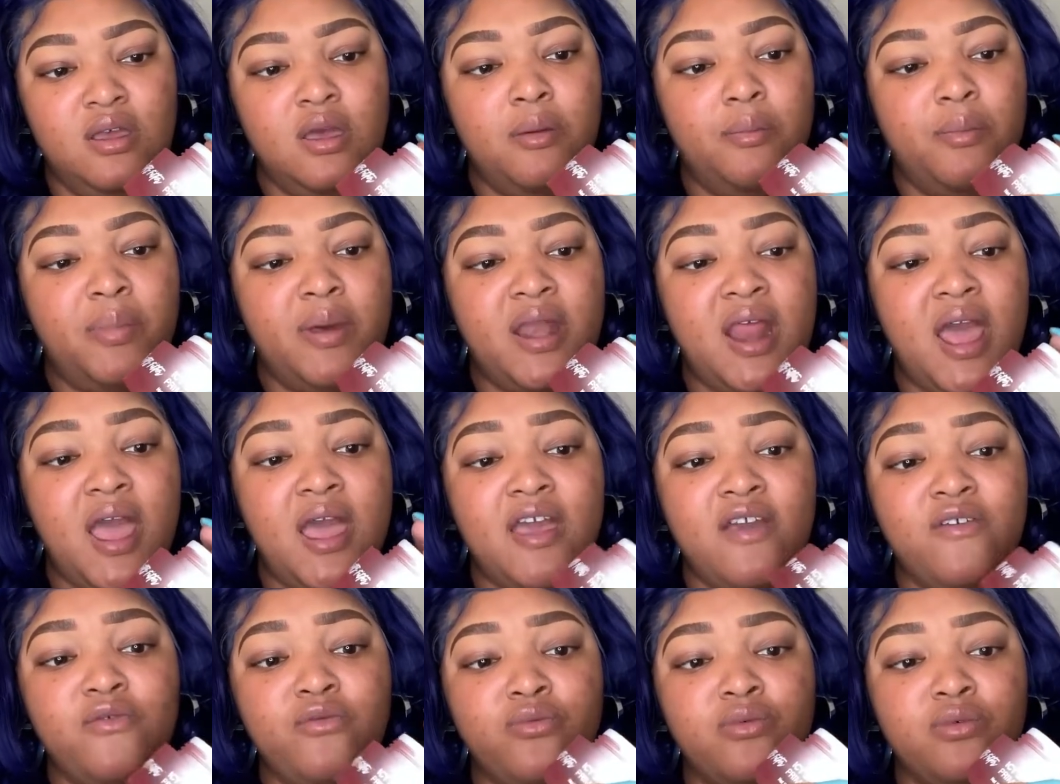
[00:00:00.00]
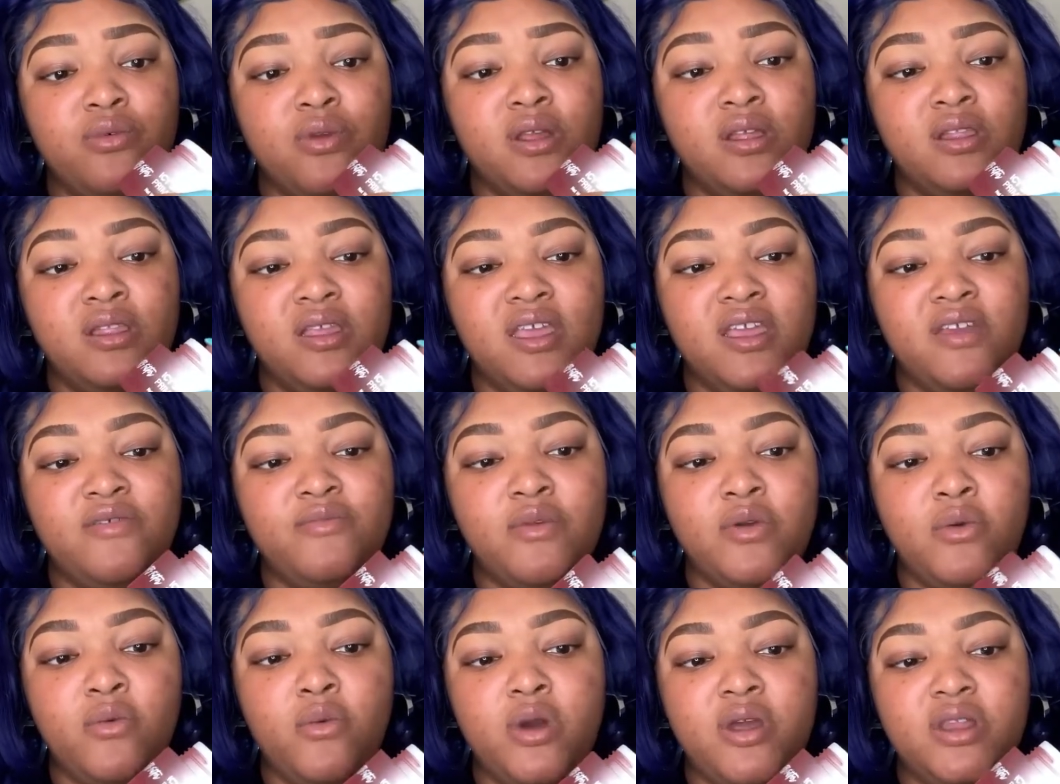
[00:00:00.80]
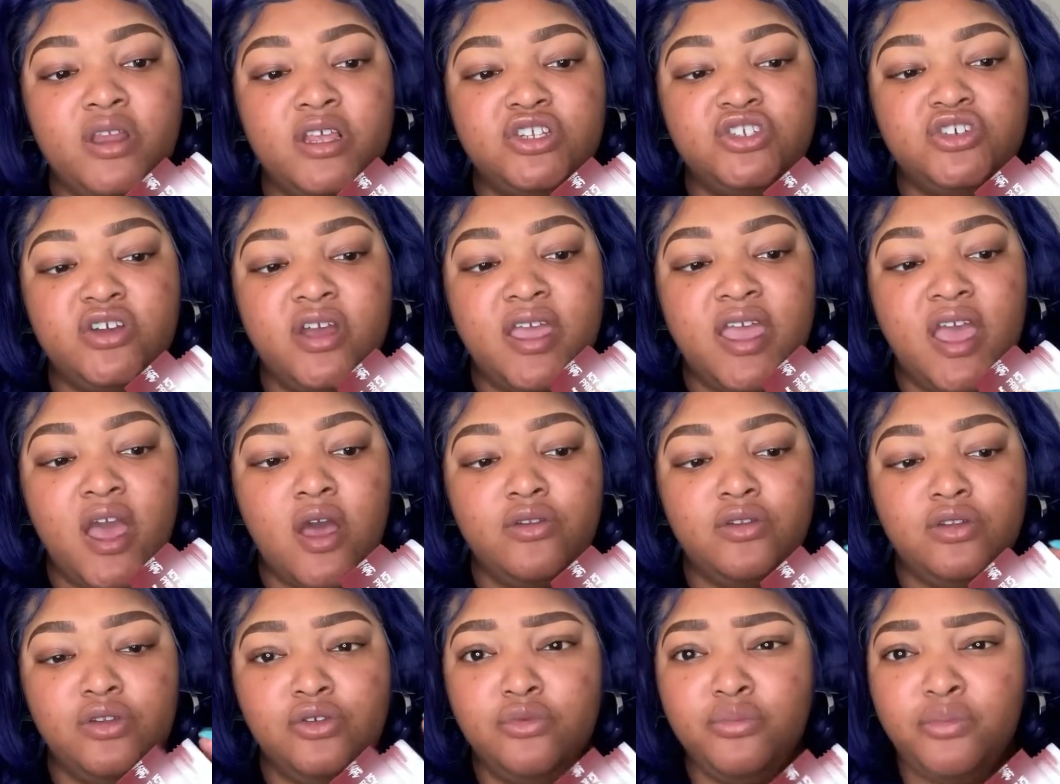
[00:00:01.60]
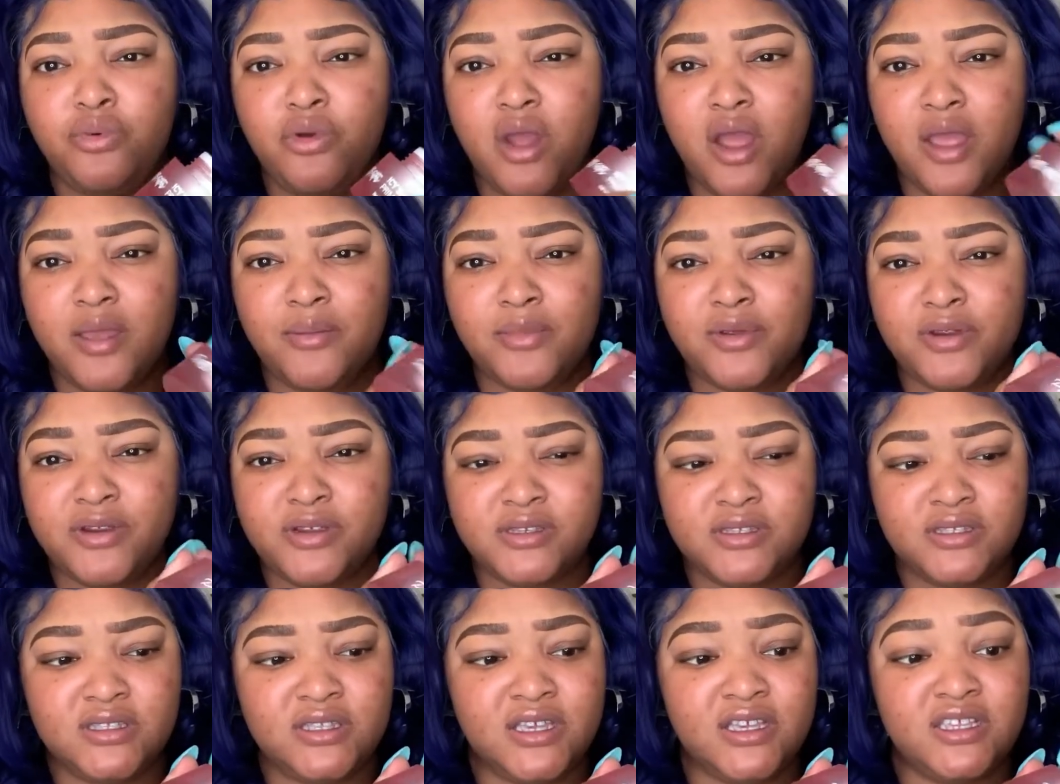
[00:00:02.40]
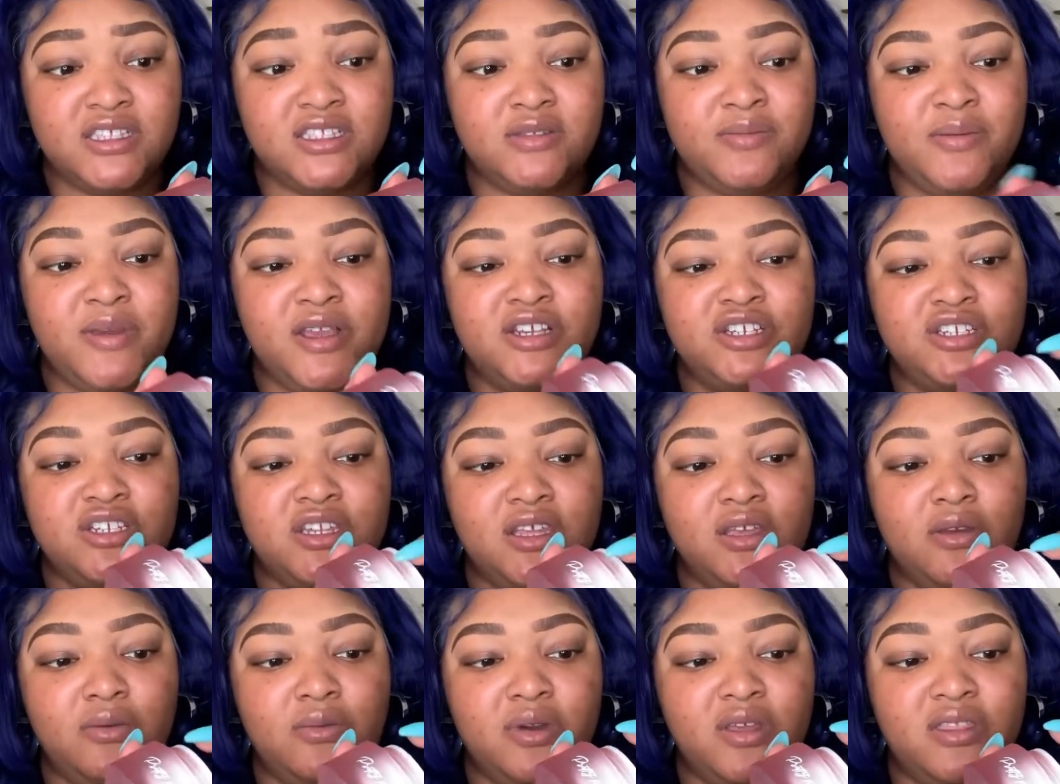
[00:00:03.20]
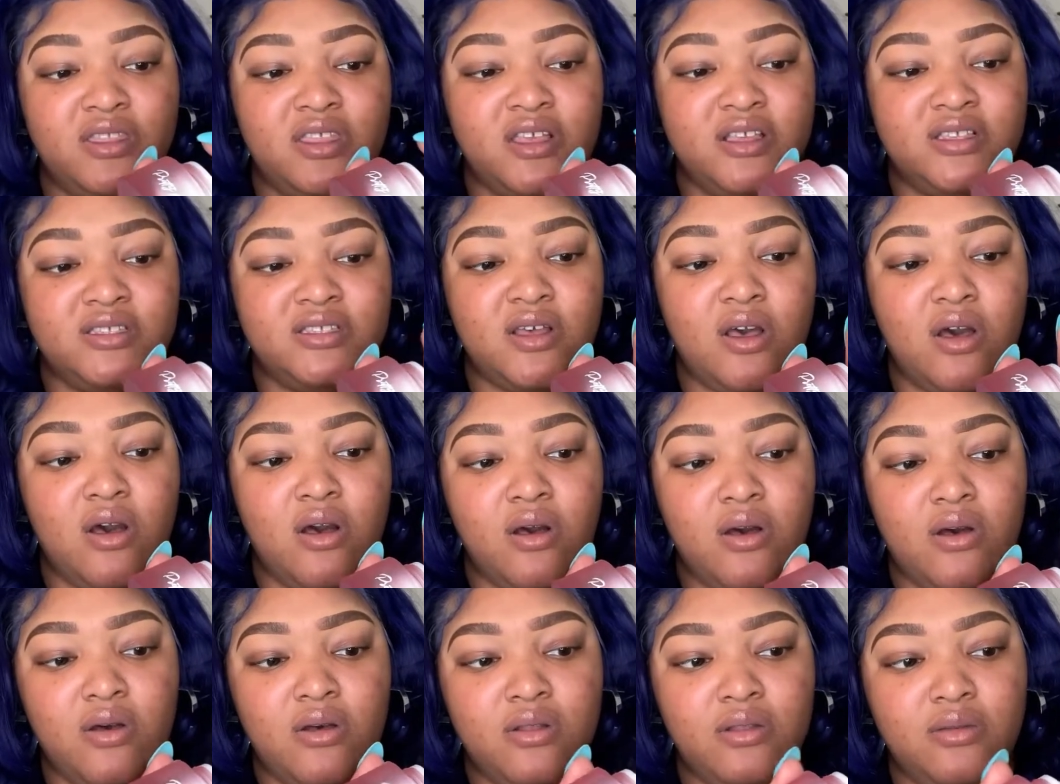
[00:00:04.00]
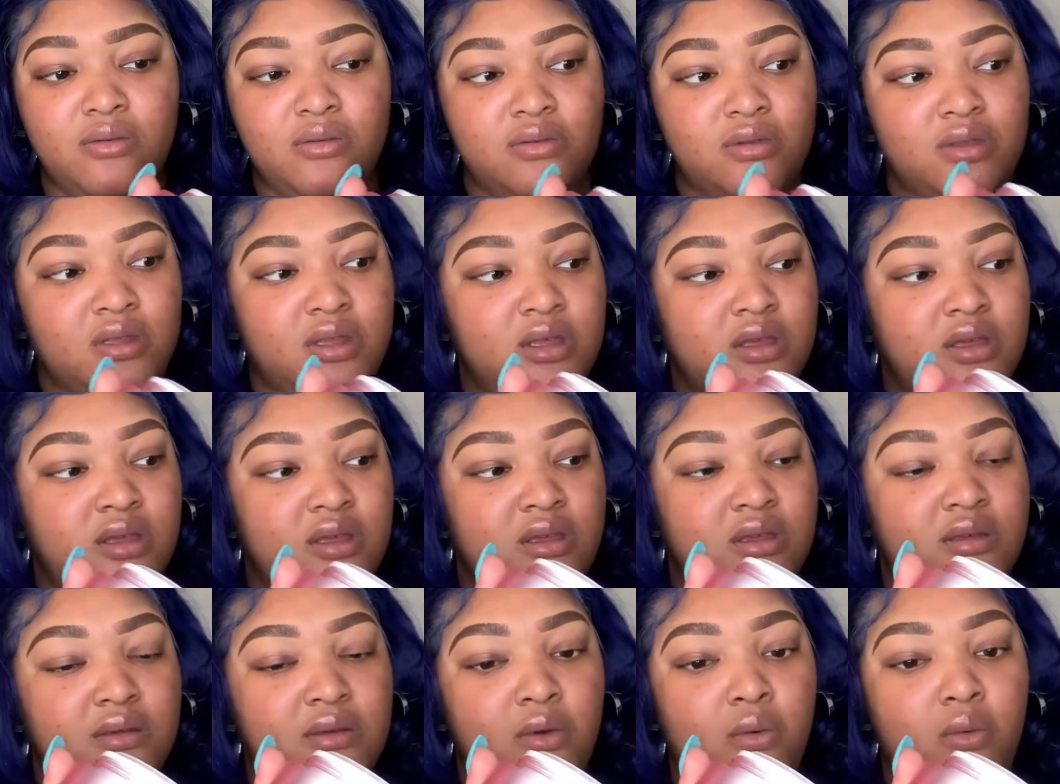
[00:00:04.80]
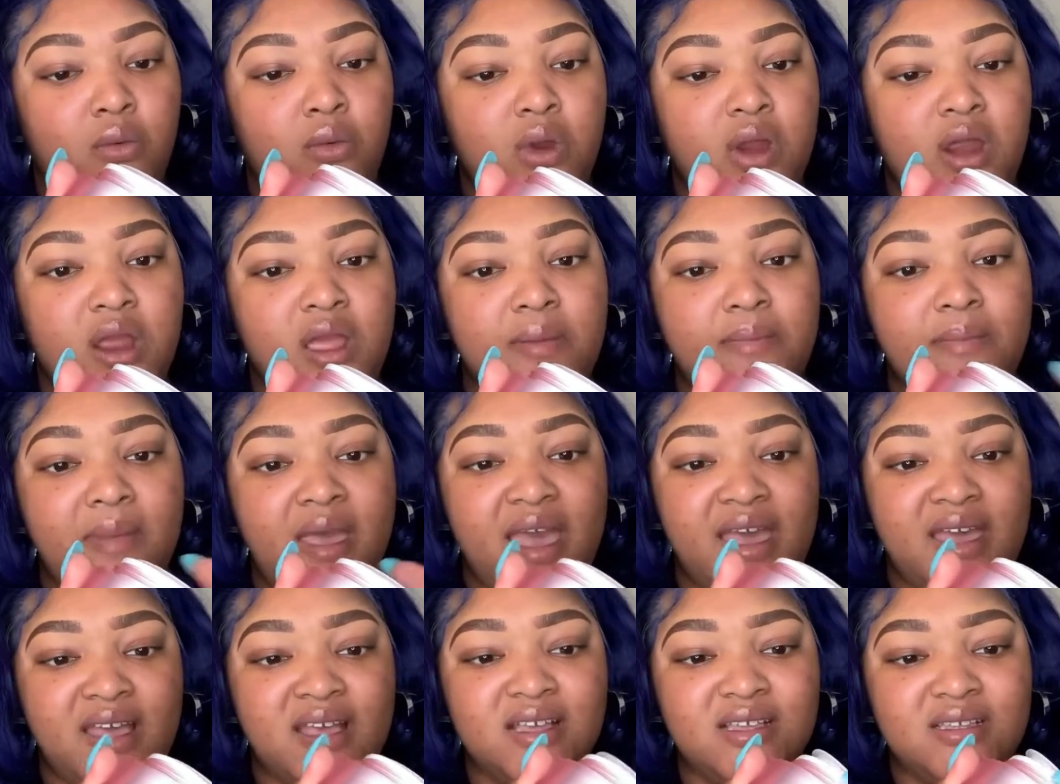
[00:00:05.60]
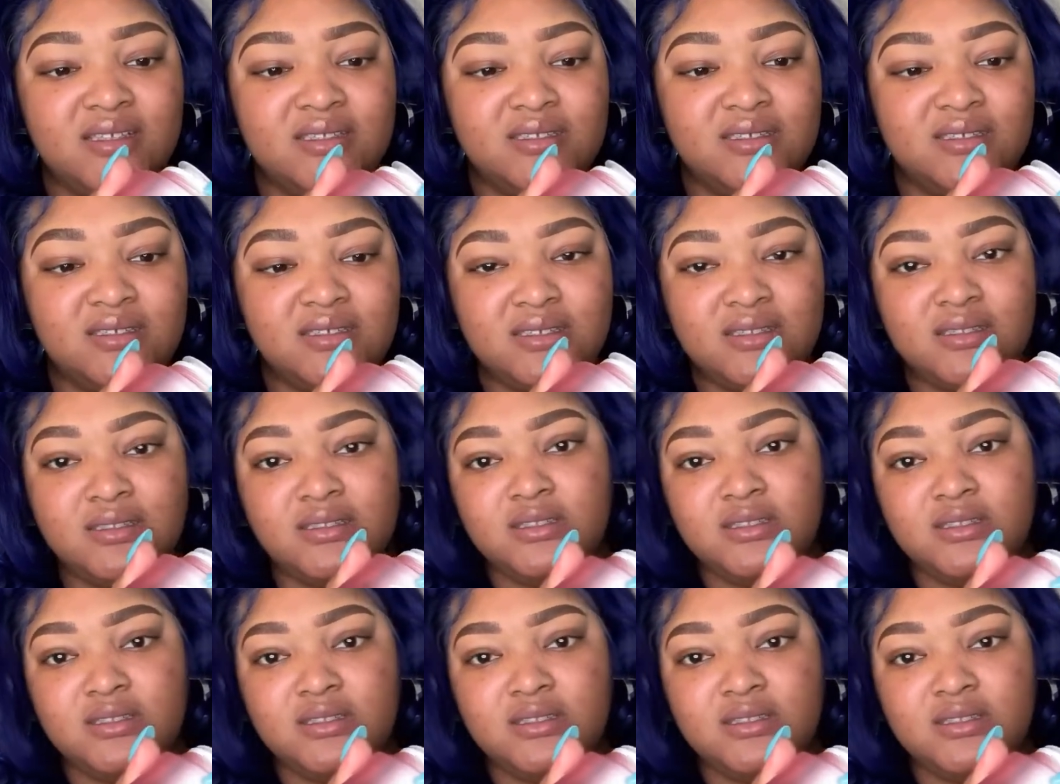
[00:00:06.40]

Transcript: But I really have been wanting to try out new primers, especially with us all wearing masks.